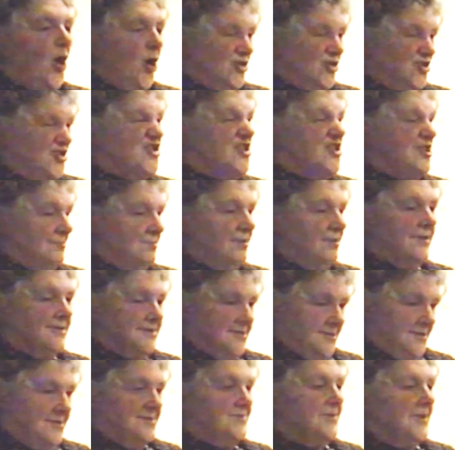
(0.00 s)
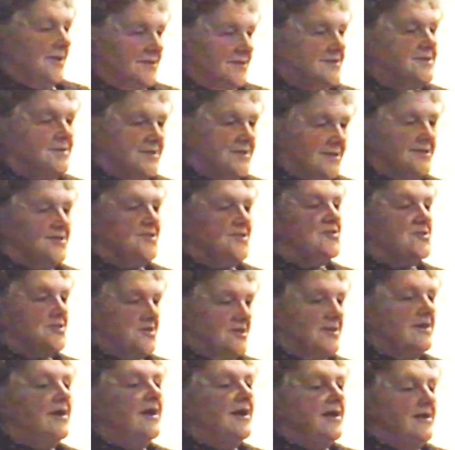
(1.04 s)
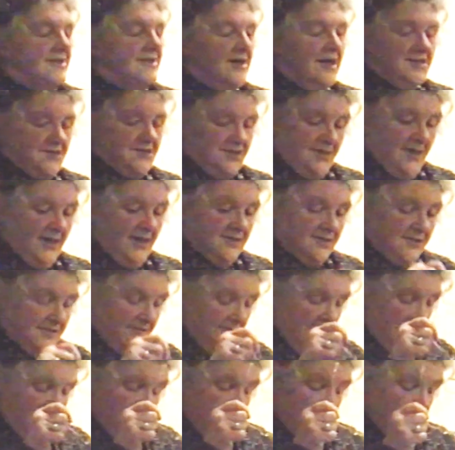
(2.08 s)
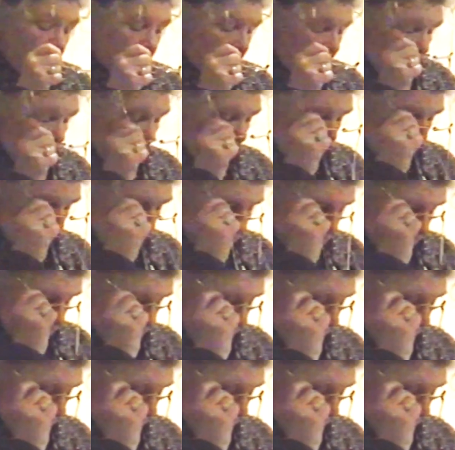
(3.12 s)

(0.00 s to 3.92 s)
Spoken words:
or she participated in, you see. Yes, that's a very useful